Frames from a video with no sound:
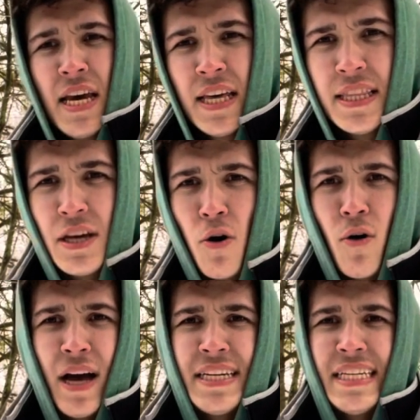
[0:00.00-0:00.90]
the whole
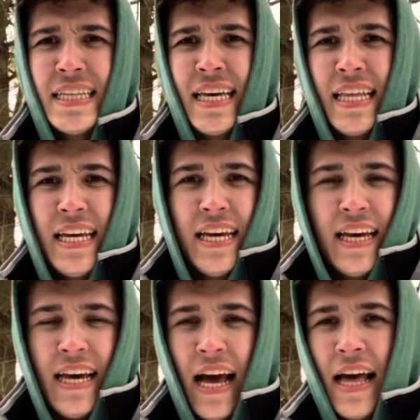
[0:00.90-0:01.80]
idea that
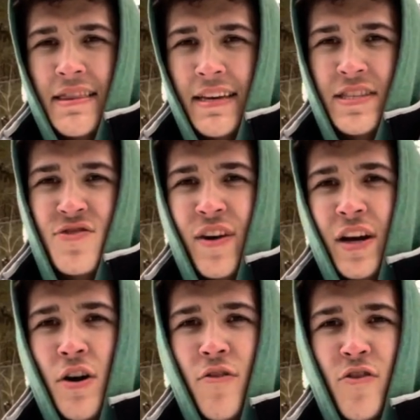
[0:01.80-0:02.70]
I, I think it's
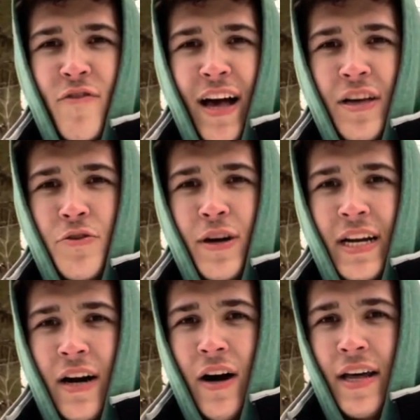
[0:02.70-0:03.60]
very overvalued right
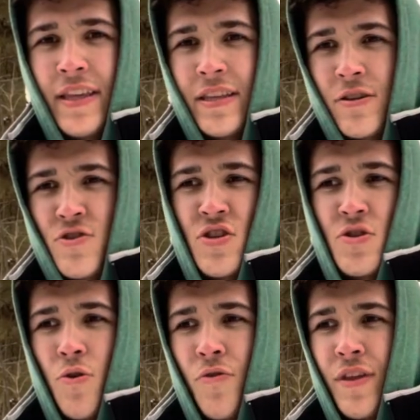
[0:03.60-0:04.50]
now. I think there's this
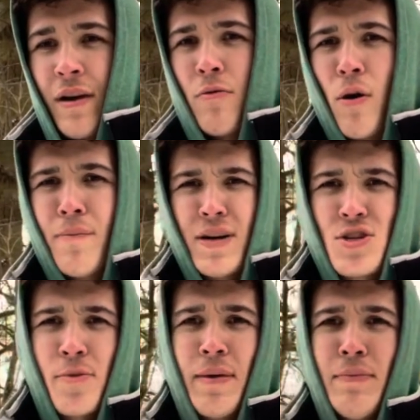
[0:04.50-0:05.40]
whole thing where a
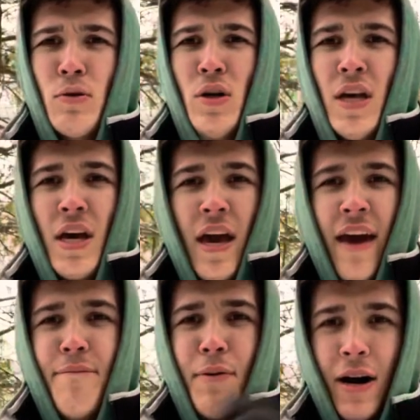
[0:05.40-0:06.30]
bunch of people
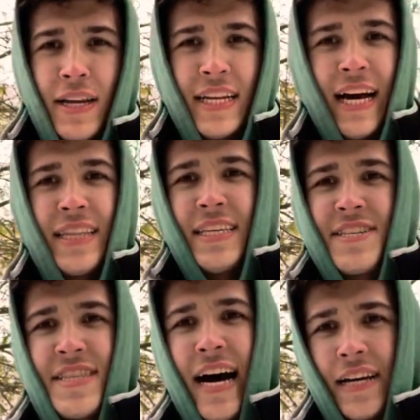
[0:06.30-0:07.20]
have bought in on these
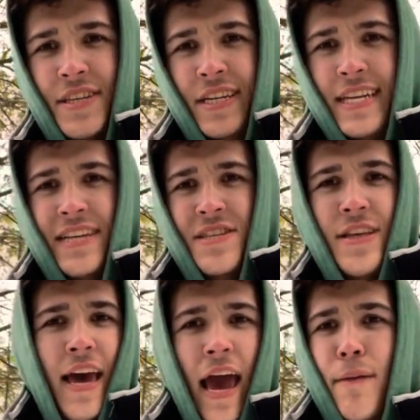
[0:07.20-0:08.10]
stocks like
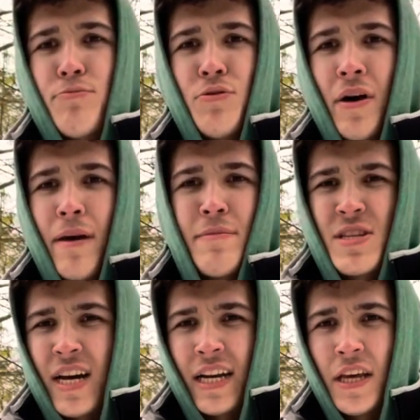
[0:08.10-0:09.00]
Tesla, Apple,
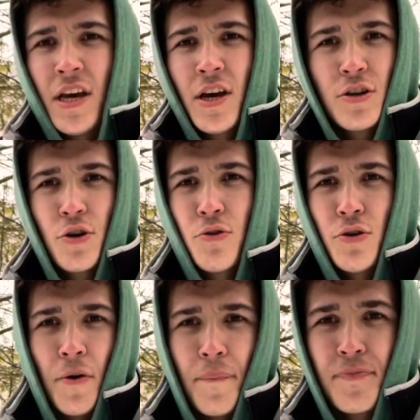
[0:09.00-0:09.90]
Amazon,
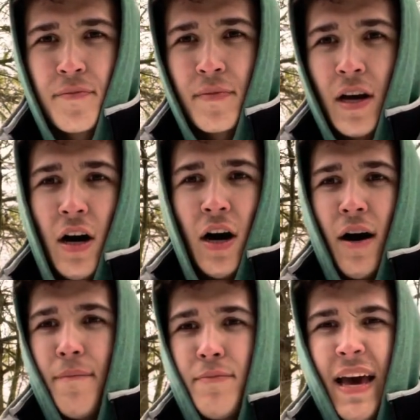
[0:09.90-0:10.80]
Google,
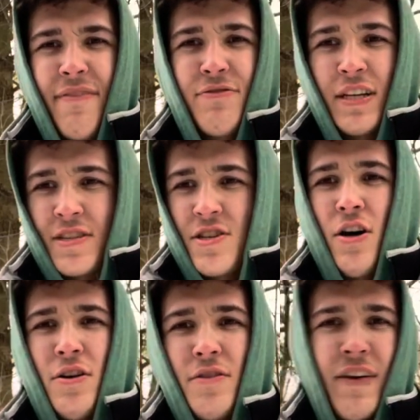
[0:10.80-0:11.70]
um, Netflix,
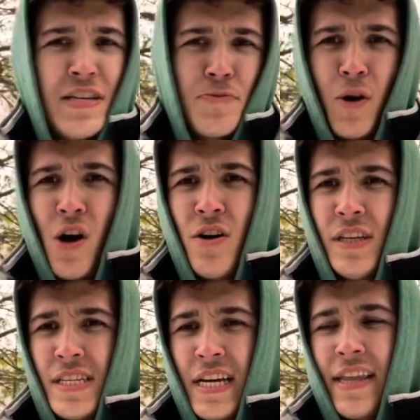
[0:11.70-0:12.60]
all, Facebook, all
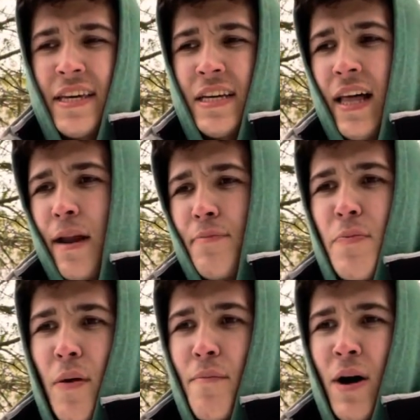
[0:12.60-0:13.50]
these. I think a lot of
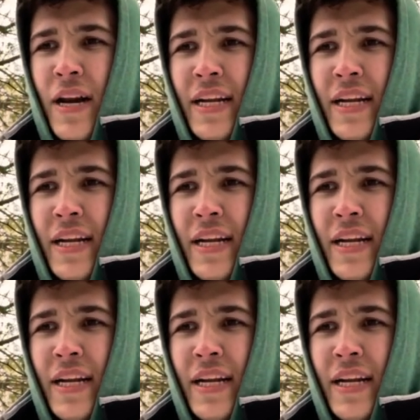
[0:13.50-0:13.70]
people have bought